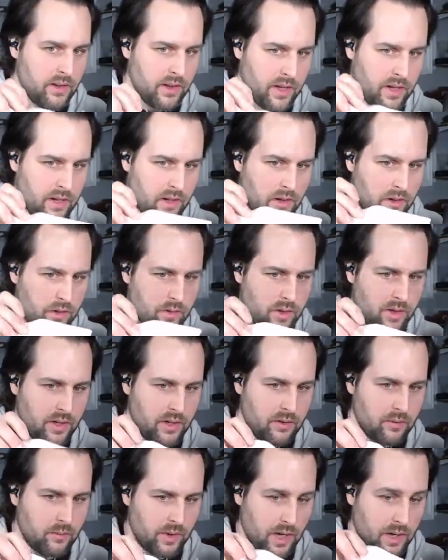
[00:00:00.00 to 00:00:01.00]
They
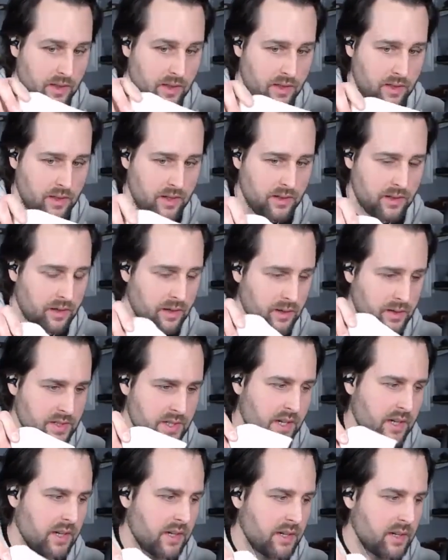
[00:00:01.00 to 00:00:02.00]
included what I think they're
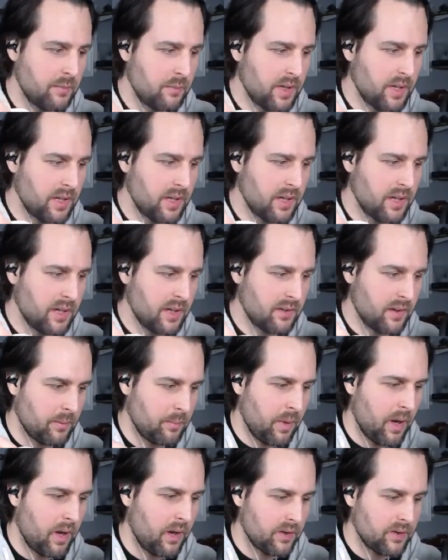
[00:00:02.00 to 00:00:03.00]
intending to be as a
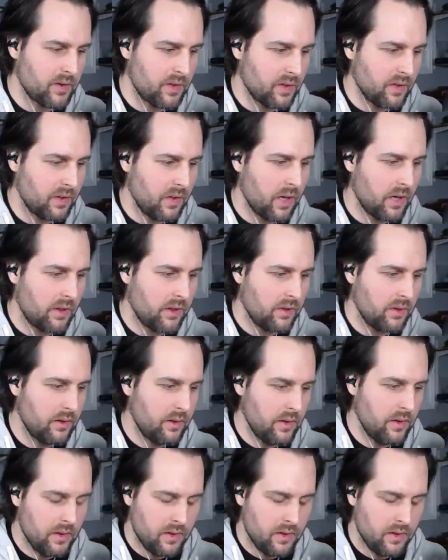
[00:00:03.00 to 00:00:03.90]
polishing cloth,